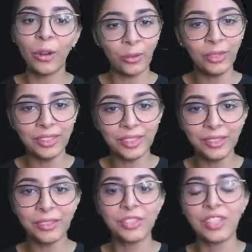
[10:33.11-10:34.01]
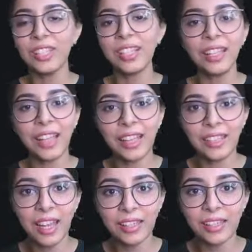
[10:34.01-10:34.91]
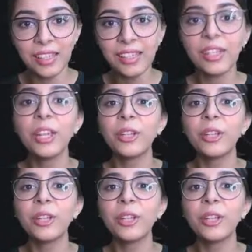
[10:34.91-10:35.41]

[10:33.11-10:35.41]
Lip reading: only, just like as Harris is,